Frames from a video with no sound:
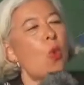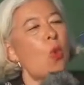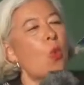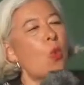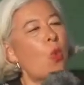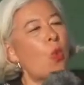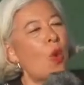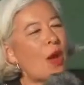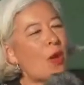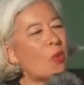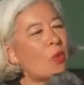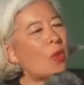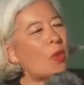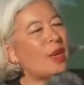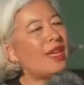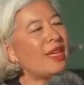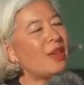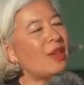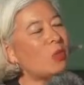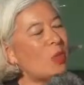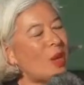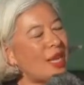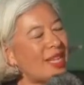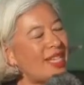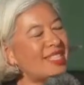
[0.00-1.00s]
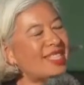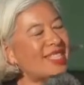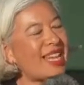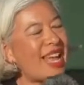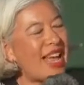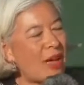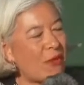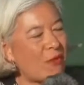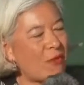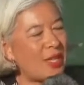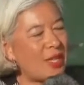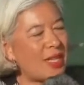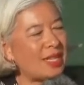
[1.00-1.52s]
what is
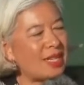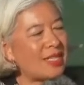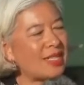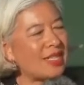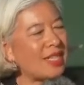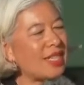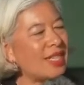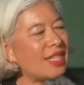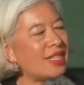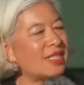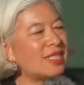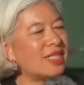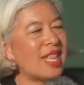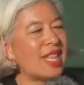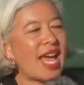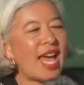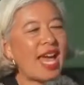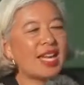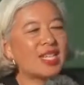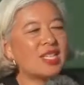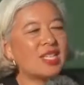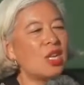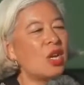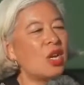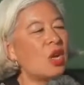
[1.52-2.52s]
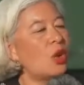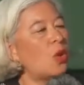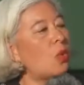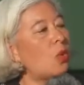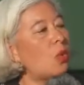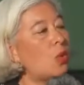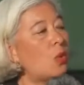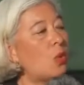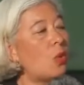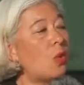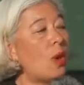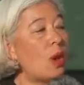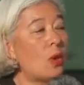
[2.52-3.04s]
evident is that
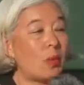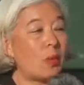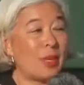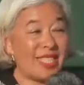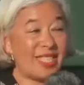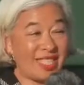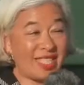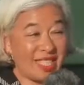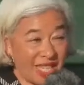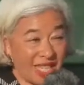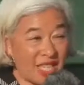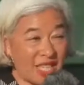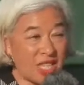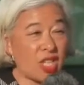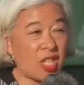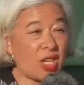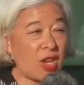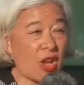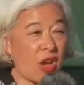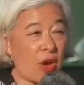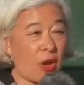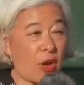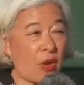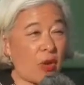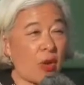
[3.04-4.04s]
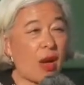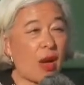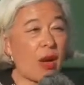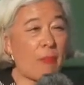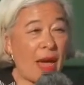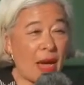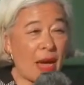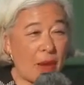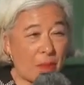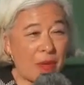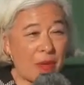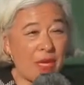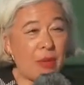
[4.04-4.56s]
what we didn't know
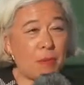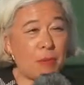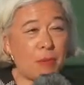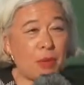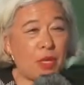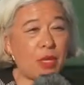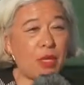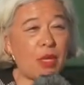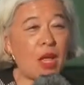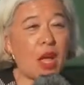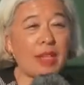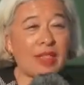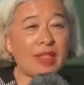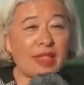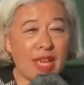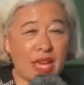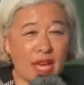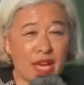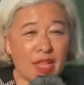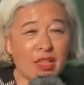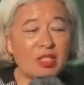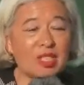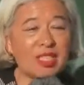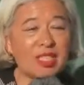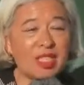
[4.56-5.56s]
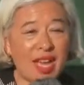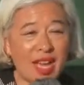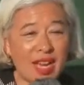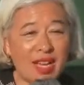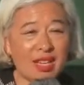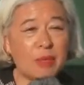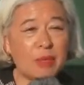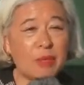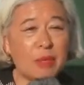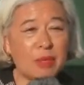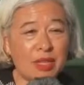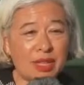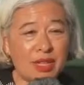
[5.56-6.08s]
about people on the other side of
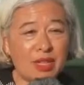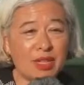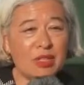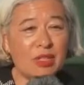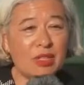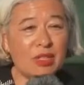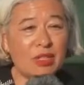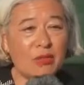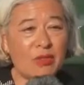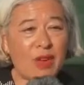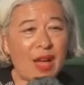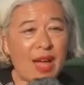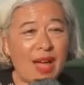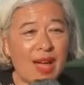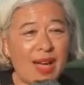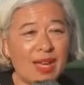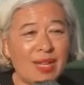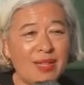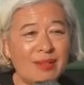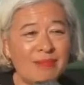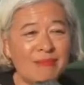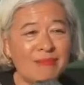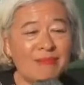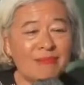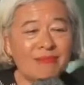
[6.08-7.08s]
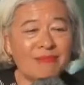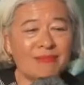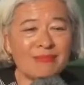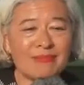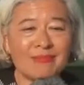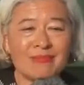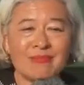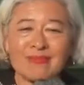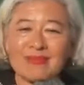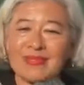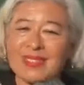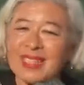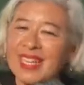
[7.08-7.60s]
the political divide
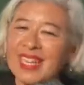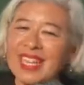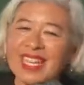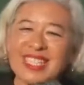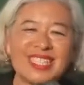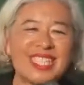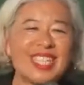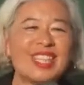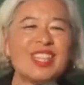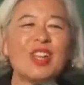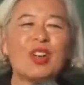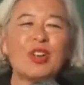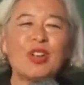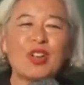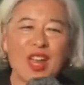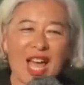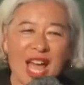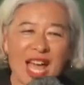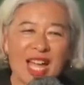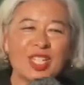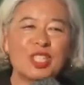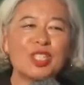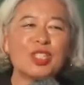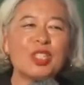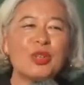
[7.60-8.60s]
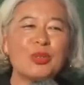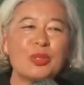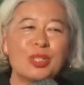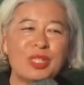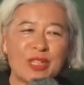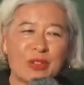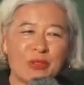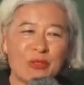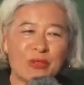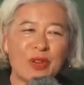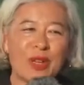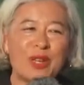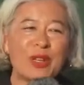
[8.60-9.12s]
is that they're not so
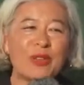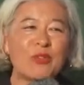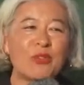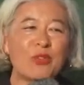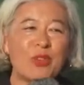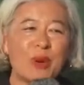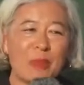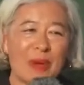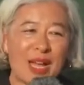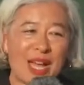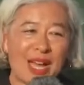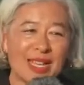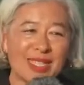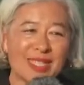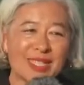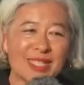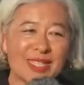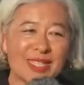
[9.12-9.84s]
different from us.